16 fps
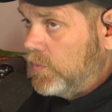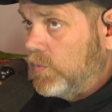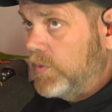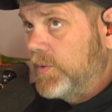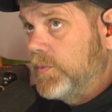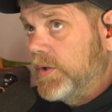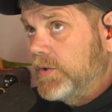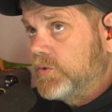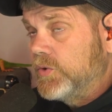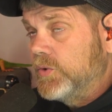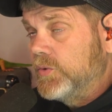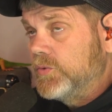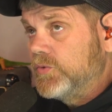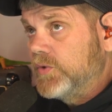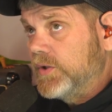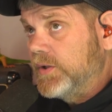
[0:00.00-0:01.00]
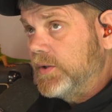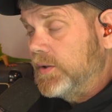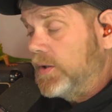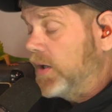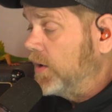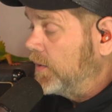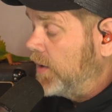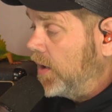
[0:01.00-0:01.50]
We went to
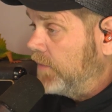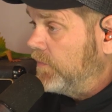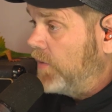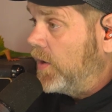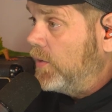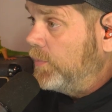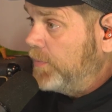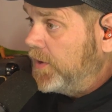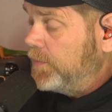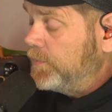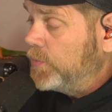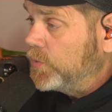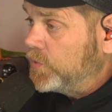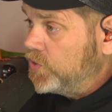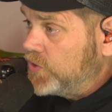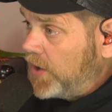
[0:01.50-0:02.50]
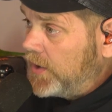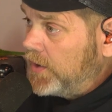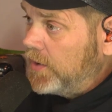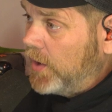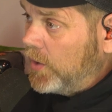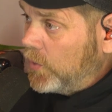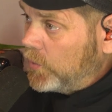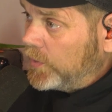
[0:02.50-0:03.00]
see, of all people,
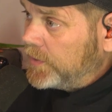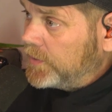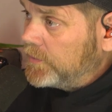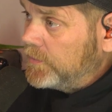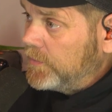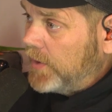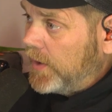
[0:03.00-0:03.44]
Jake Owen.